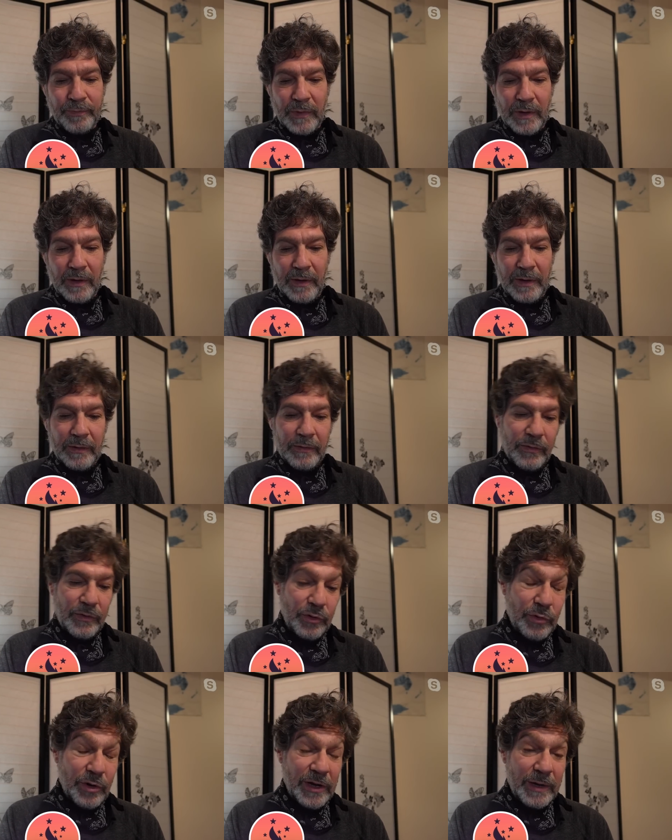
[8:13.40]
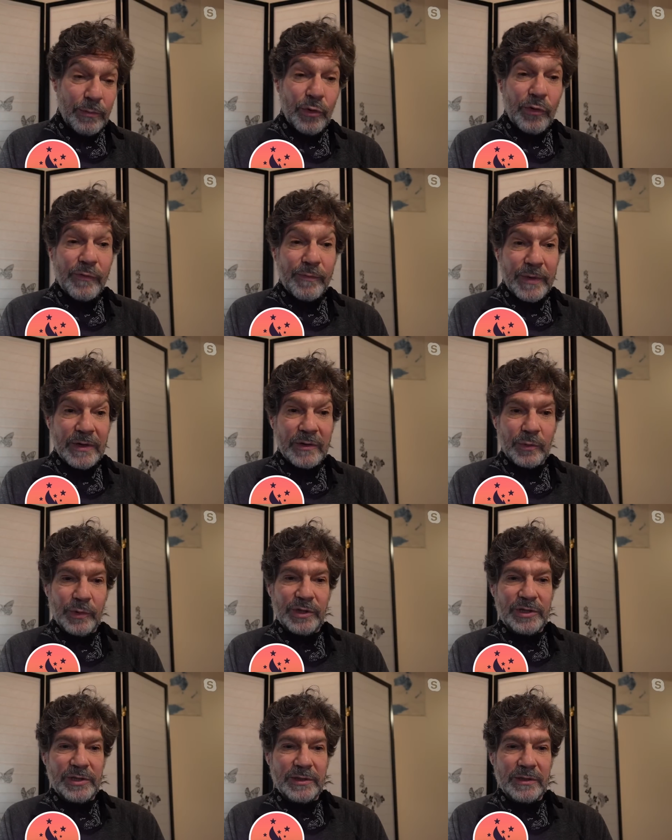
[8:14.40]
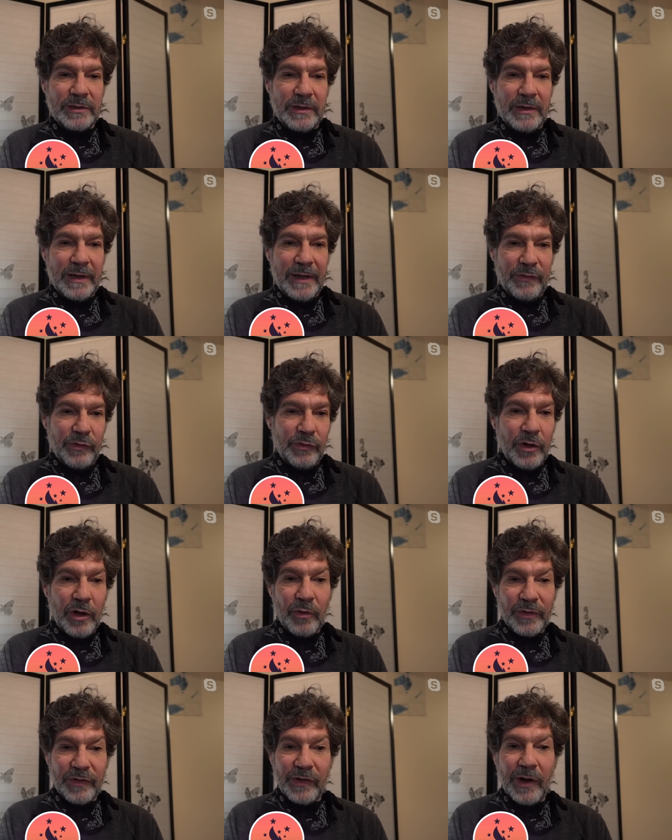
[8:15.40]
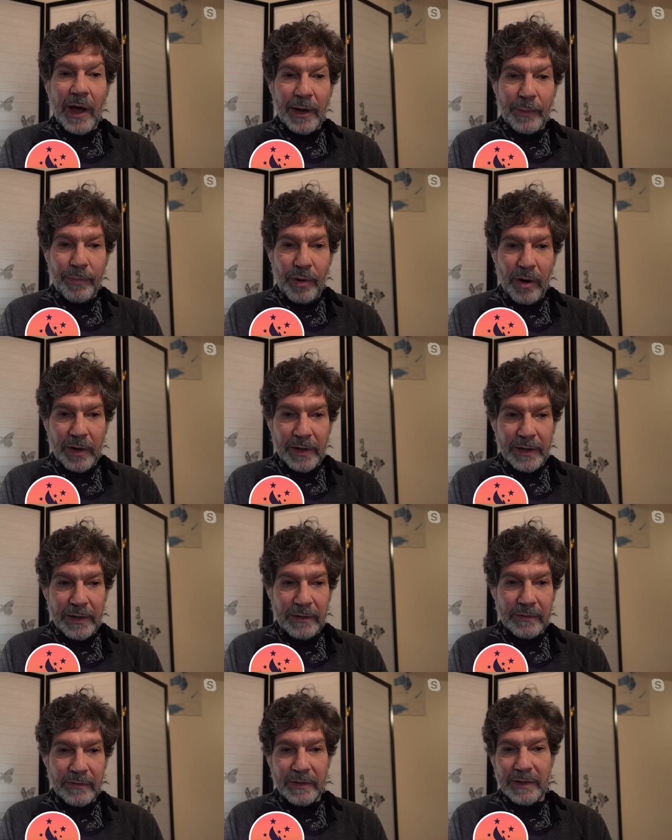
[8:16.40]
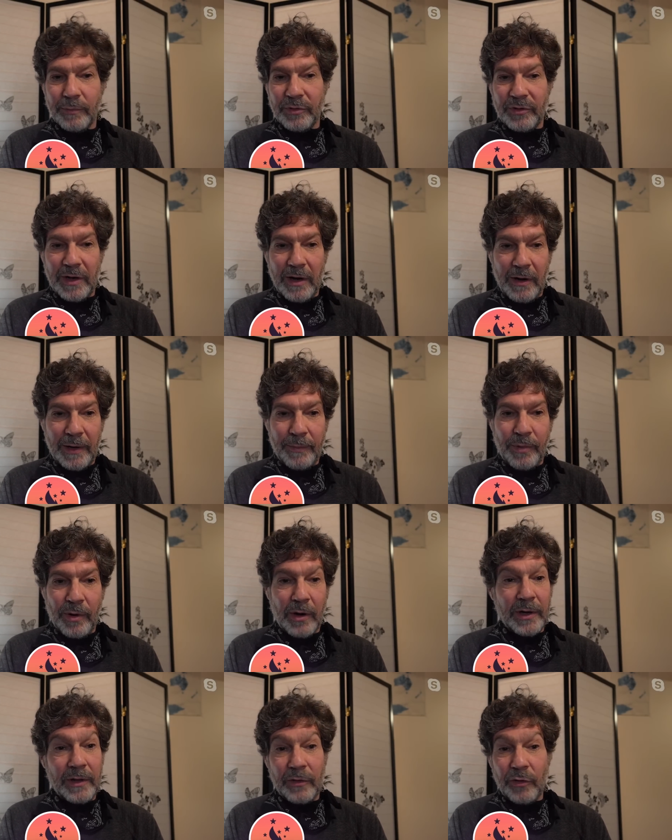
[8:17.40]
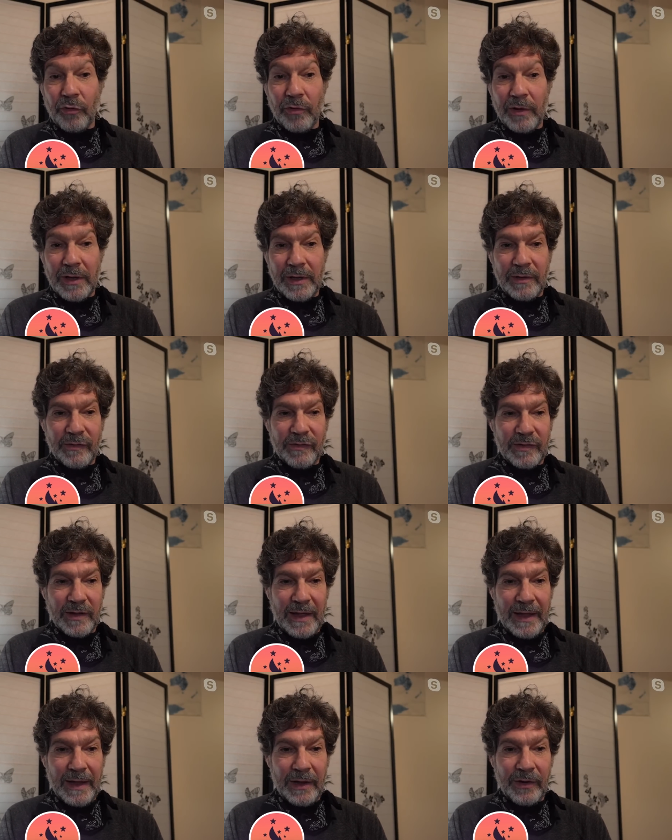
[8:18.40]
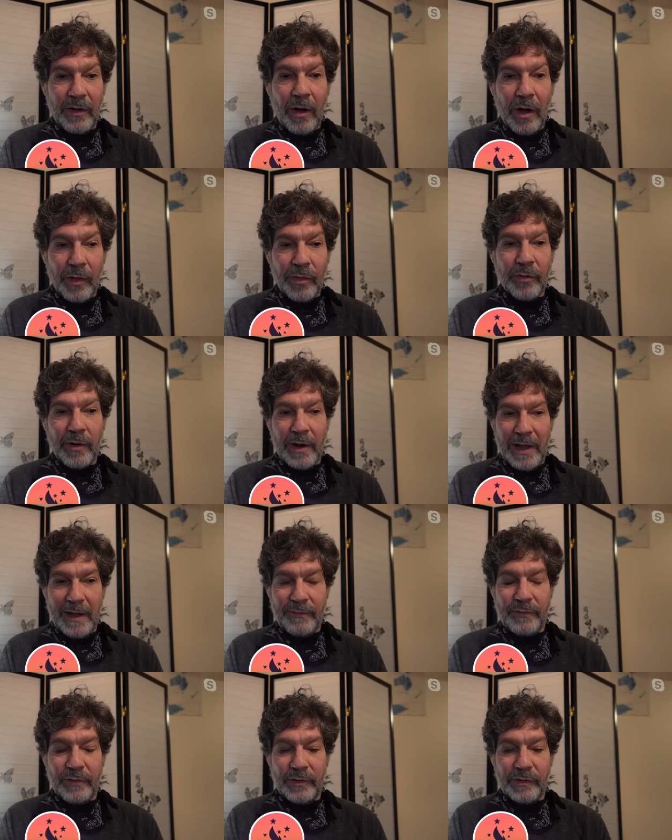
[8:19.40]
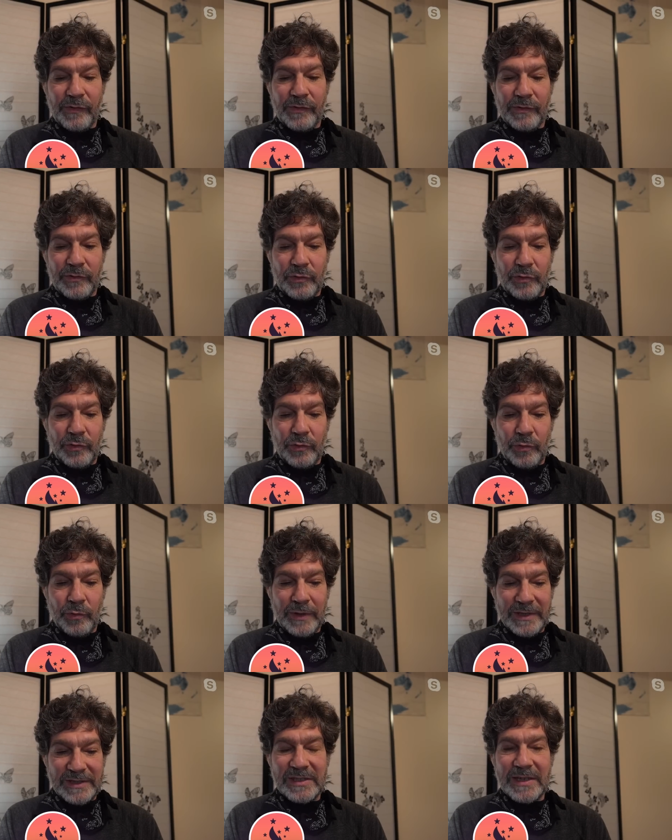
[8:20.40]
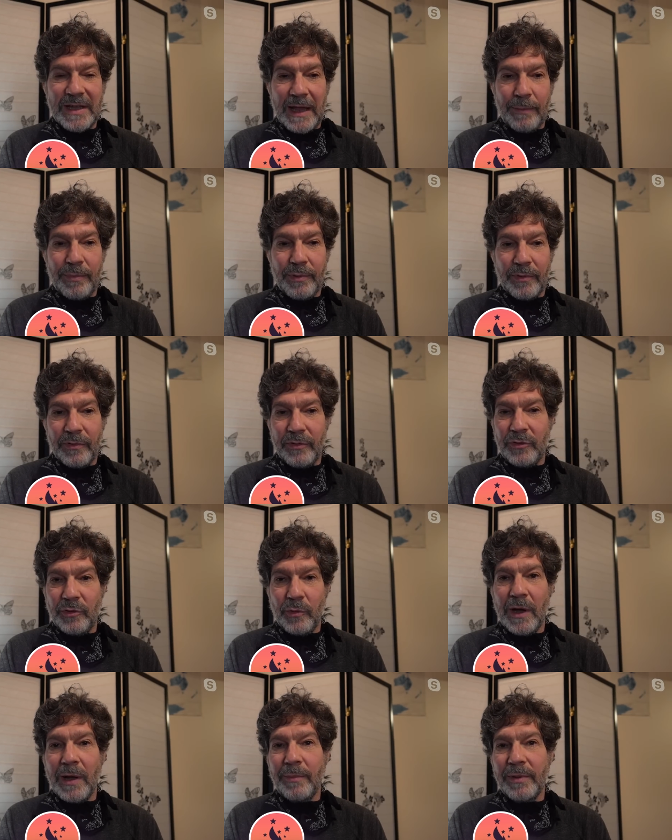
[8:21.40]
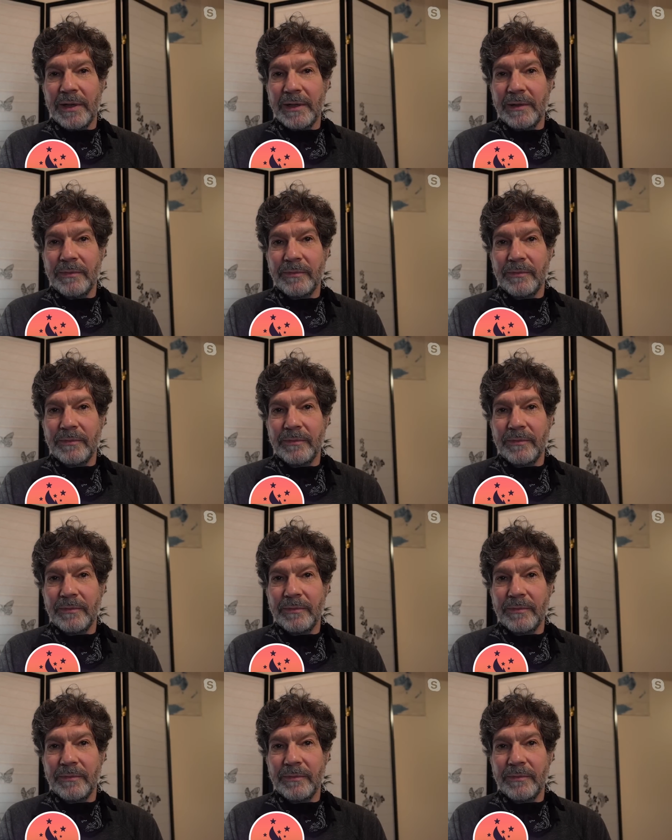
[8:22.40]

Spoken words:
the Unity movement, which, as you know, is not a party, the Libertarian Party, the Greens, and other efforts to escape the duopoly?